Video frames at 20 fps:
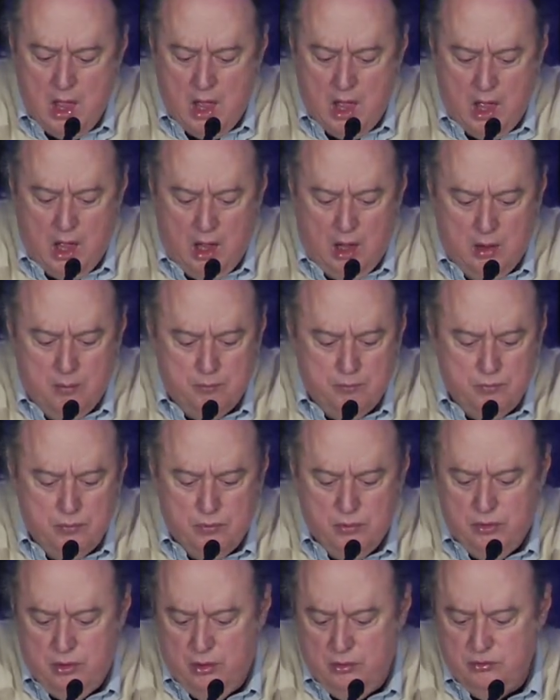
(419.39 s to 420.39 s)

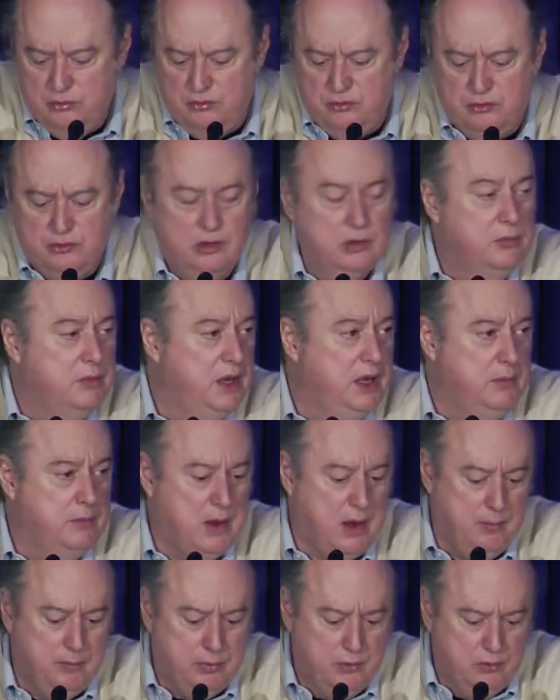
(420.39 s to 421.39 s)
Um, those committee
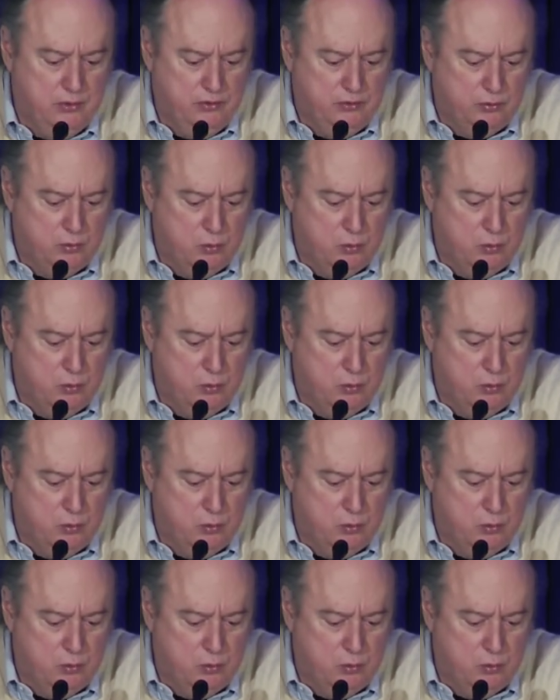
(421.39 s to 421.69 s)
members